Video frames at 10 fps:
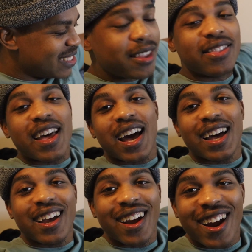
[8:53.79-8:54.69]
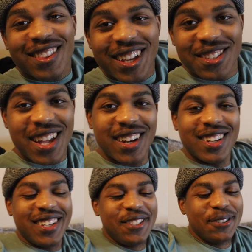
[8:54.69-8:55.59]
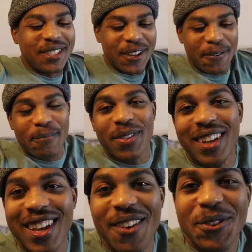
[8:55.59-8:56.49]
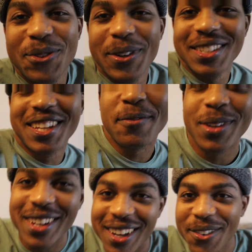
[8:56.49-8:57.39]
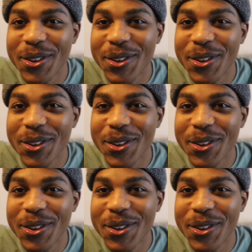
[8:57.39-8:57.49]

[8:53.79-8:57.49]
Nah, everything else kind of legal, so, yeah, we'll just keep it there.